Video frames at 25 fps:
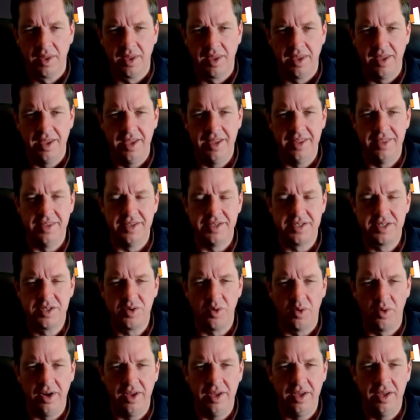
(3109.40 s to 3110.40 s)
in the
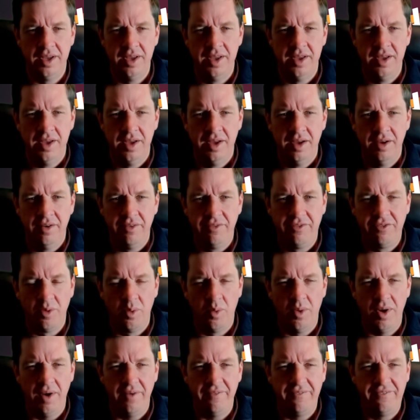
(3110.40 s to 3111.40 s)
story for
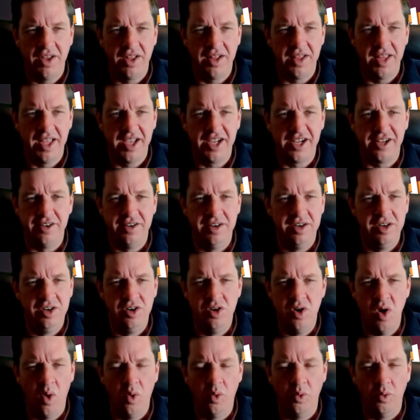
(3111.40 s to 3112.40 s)
what felt like
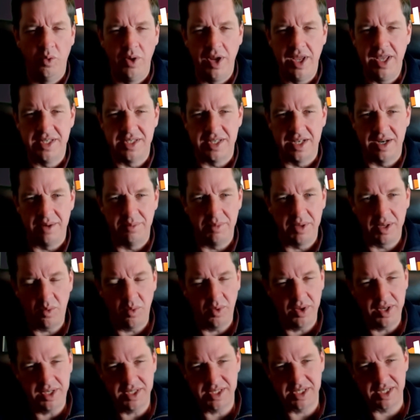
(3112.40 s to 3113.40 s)
no reason. I'm like,
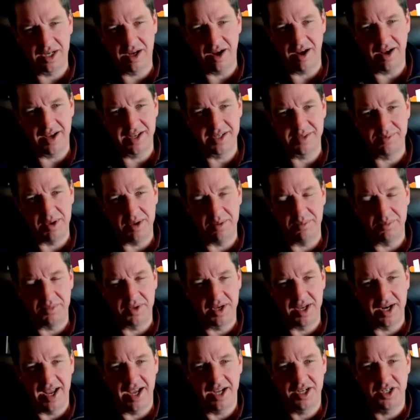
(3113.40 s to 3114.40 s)
what is the Cosmium
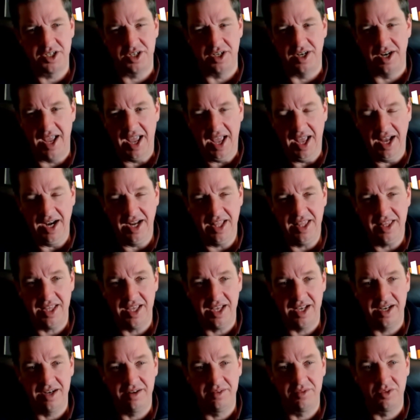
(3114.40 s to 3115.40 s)
connection?
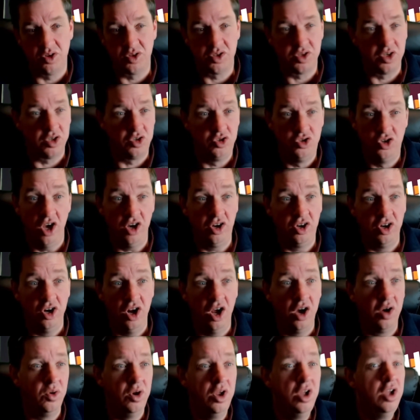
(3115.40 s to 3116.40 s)
Anything? There's like, check it
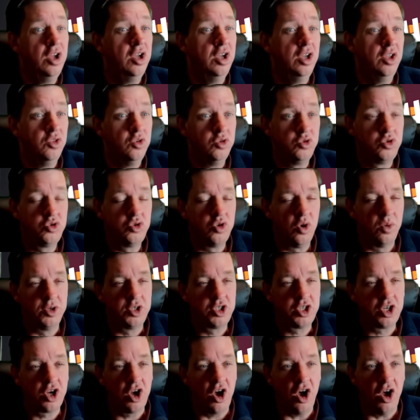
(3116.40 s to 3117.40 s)
out. There's so
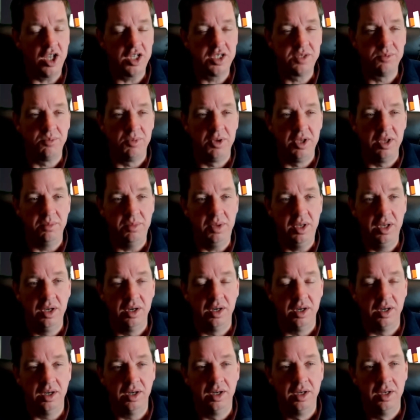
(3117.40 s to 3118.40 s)
much Cosmium
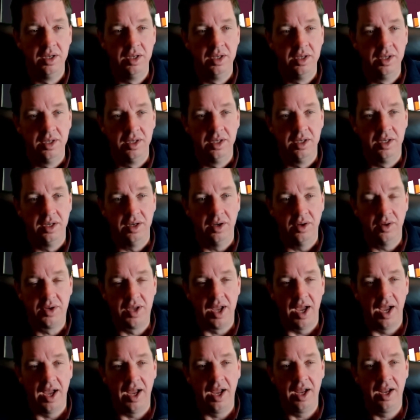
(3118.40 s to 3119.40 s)
here.
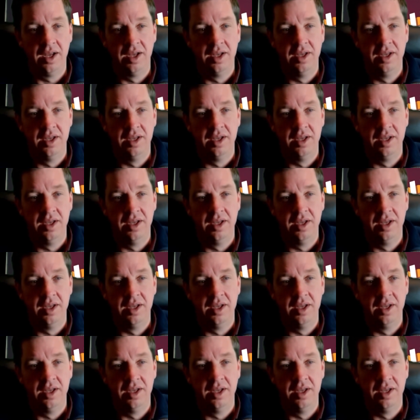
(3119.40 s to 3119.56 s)
Okay.